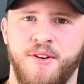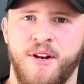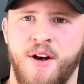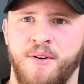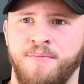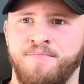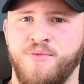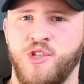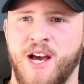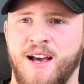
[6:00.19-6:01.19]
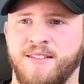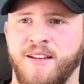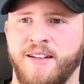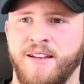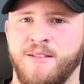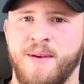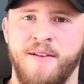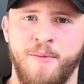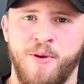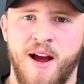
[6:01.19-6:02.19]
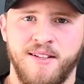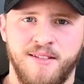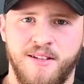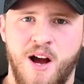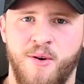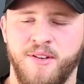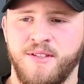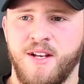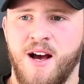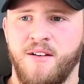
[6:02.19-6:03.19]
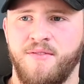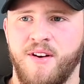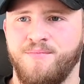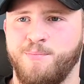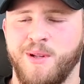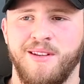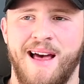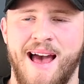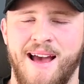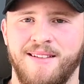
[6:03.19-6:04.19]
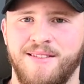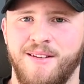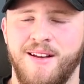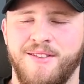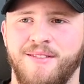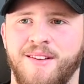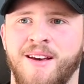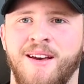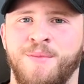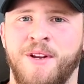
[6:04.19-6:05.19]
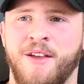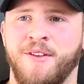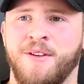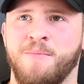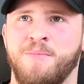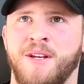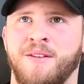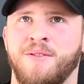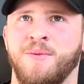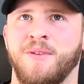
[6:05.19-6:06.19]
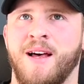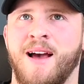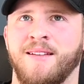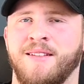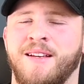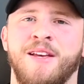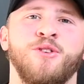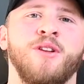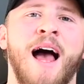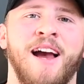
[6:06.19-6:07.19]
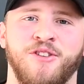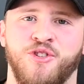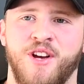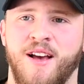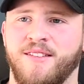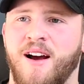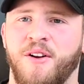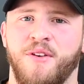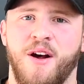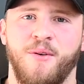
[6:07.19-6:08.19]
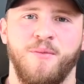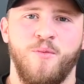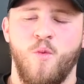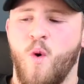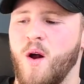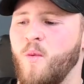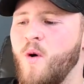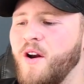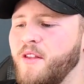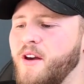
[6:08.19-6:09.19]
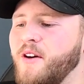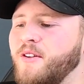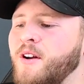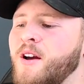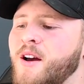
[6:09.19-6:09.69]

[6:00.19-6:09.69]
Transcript: you know, chest, like get some heavy presses going and stuff. But lags, no, nothing, nothing can beat doing lags. Either lags or chest. I don't know. One, one or the other.